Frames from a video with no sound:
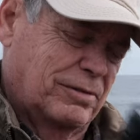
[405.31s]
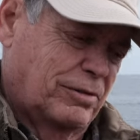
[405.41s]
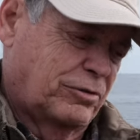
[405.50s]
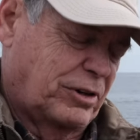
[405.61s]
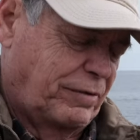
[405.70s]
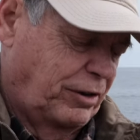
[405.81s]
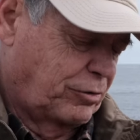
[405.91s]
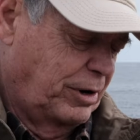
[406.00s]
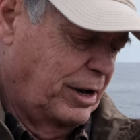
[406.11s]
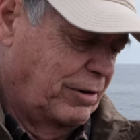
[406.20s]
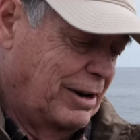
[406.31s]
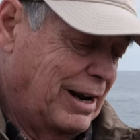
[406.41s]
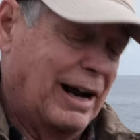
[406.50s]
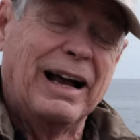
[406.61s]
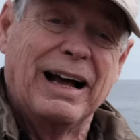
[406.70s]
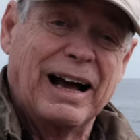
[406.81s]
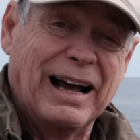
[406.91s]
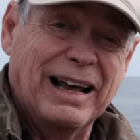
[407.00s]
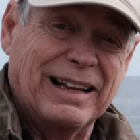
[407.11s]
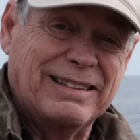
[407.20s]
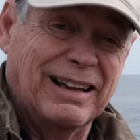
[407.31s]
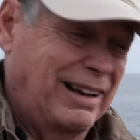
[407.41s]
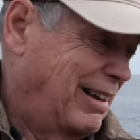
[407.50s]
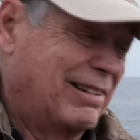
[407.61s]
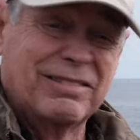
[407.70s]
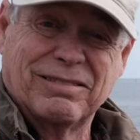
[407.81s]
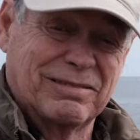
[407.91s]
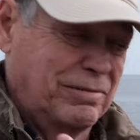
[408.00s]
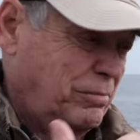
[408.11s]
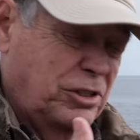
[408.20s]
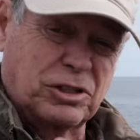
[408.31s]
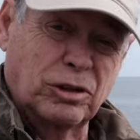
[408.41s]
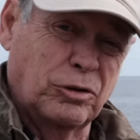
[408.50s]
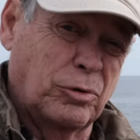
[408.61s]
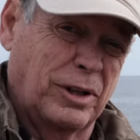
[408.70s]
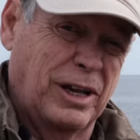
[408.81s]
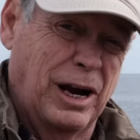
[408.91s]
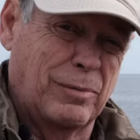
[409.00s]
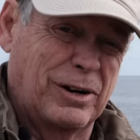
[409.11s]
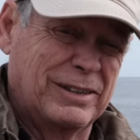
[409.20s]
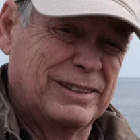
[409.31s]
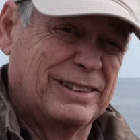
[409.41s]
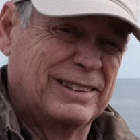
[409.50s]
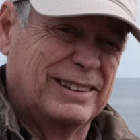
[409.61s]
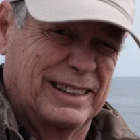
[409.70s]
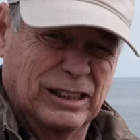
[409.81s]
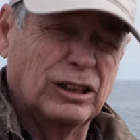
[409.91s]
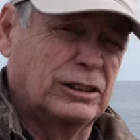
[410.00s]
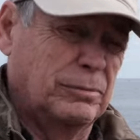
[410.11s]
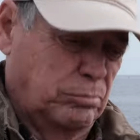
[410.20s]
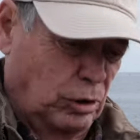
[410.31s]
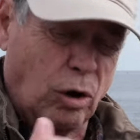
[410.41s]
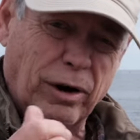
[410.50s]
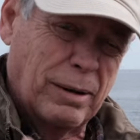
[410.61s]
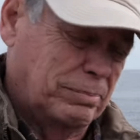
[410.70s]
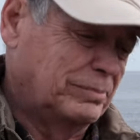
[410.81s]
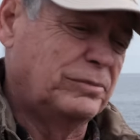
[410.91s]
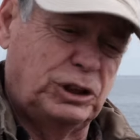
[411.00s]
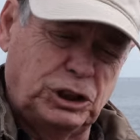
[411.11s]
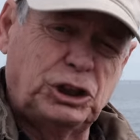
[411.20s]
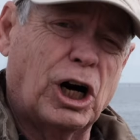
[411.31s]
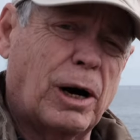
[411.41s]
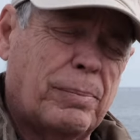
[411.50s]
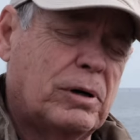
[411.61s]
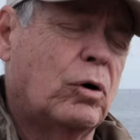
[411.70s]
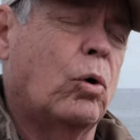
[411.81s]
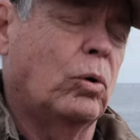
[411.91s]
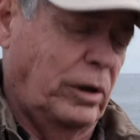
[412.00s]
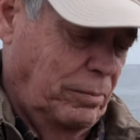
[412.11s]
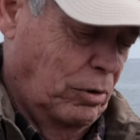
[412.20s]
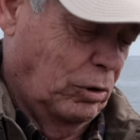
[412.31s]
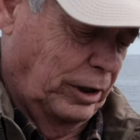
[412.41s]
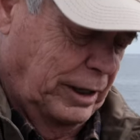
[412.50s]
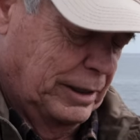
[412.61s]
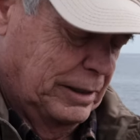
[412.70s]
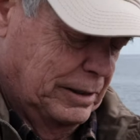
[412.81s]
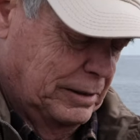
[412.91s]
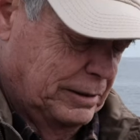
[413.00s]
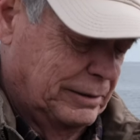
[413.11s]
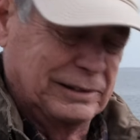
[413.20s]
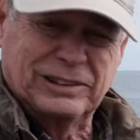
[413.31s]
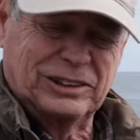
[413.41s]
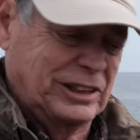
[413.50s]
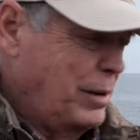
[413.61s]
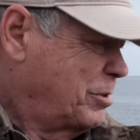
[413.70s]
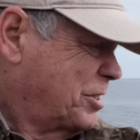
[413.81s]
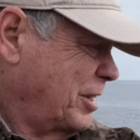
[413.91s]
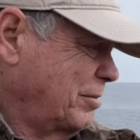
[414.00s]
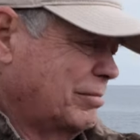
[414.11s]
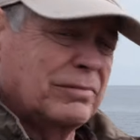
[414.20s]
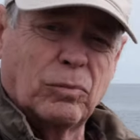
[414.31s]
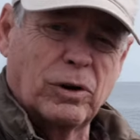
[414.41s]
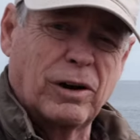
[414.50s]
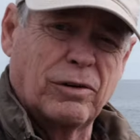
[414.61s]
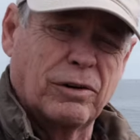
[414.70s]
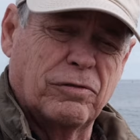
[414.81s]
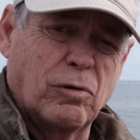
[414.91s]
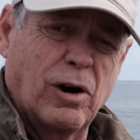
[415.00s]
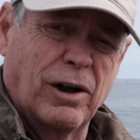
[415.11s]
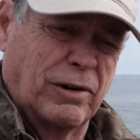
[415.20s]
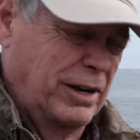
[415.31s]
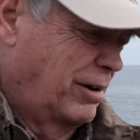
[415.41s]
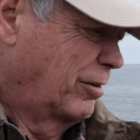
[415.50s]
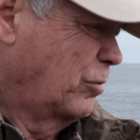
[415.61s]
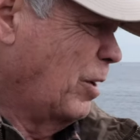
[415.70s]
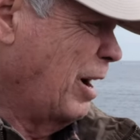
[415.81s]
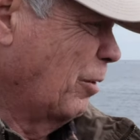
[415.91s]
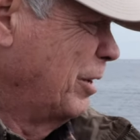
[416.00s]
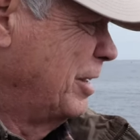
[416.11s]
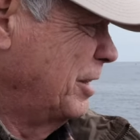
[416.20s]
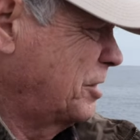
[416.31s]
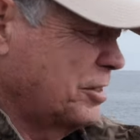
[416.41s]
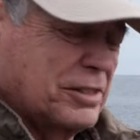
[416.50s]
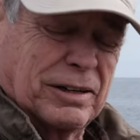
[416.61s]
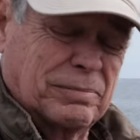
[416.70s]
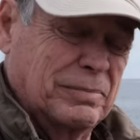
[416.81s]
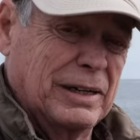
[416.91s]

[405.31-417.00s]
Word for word: seventy to three hundred. Gotta tell you, just looking through the camera, look, blown up, sharp, holy moly. It's the same as the one hundred to four hundred here. Wow, this is a...